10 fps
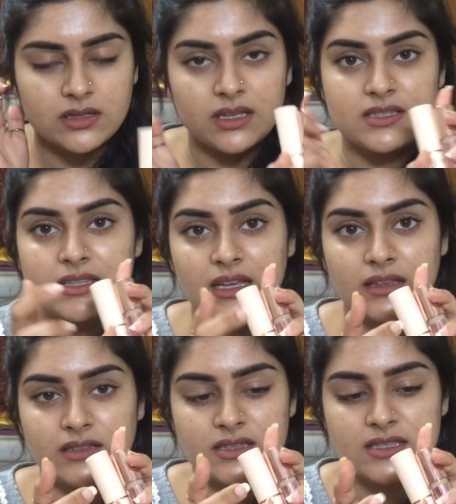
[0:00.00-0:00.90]

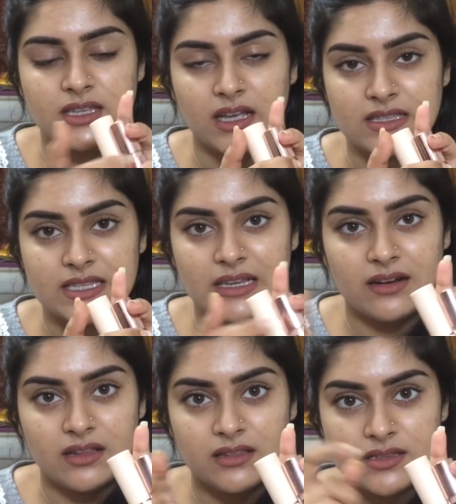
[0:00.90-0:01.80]
This is the concealer
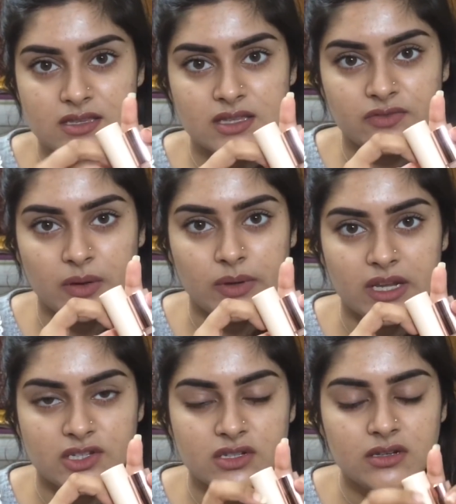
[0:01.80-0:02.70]
and this is the
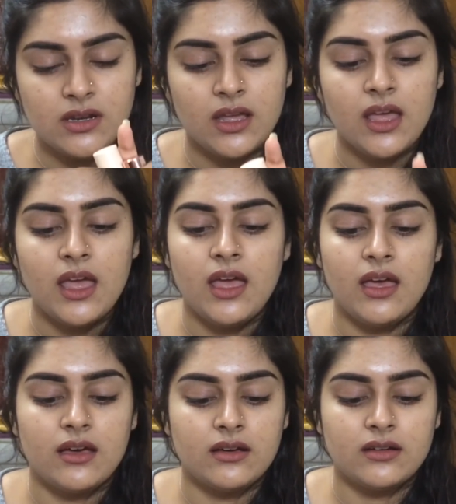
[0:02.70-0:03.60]
foundation.
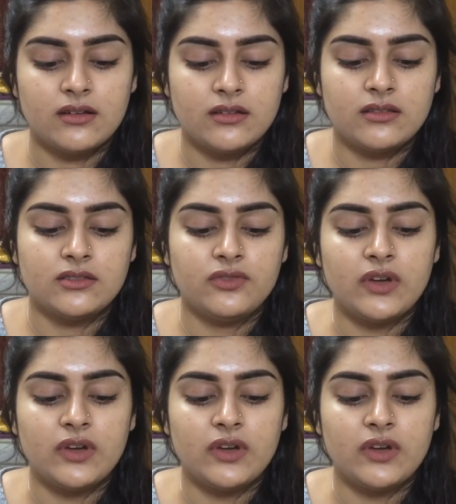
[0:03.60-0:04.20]
The